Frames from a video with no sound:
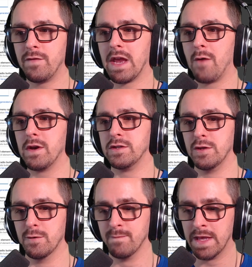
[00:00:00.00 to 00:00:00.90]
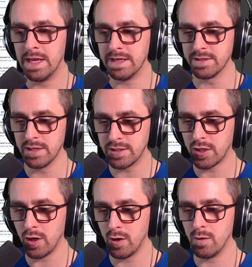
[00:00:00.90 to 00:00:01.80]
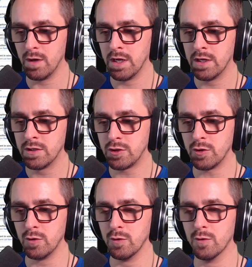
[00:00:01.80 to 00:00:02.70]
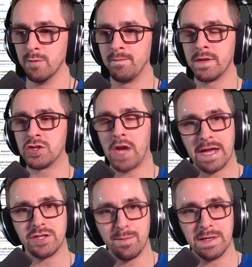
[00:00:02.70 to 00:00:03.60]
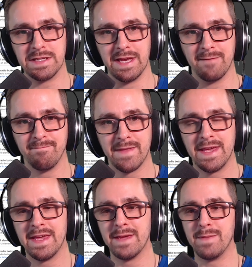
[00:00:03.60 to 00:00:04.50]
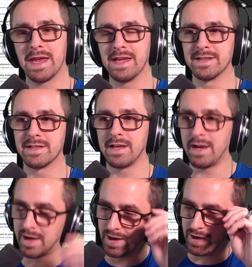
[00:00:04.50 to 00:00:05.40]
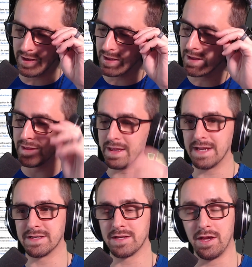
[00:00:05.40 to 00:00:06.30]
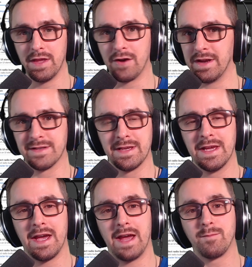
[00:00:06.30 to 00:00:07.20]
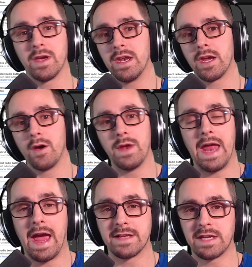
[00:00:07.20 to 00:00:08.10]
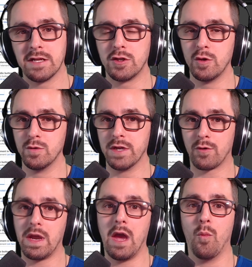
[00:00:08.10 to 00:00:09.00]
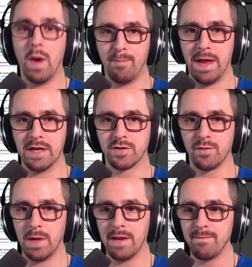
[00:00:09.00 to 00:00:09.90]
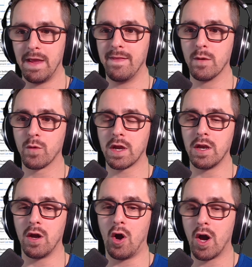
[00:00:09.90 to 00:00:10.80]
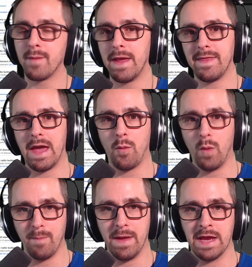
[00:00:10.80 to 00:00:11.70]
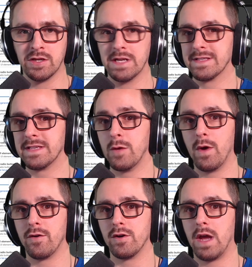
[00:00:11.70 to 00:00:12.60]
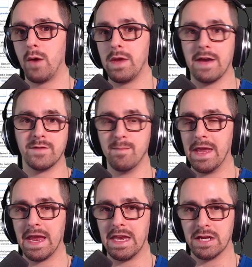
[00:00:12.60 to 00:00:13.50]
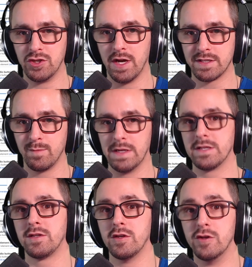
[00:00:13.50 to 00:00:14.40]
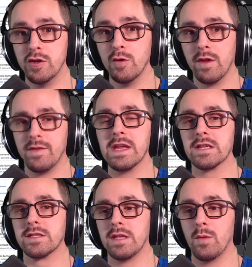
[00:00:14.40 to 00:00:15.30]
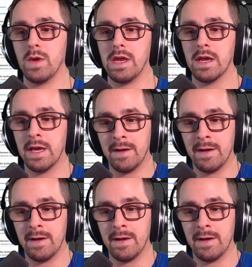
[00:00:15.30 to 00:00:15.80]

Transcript: thing I want to do is let's go to ChatGPT because I think it's hilarious. I'm going to go and ask it to generate a web page for me. And then we're going to automate that web page and see whether or not we have to make any adjustments to do the things that we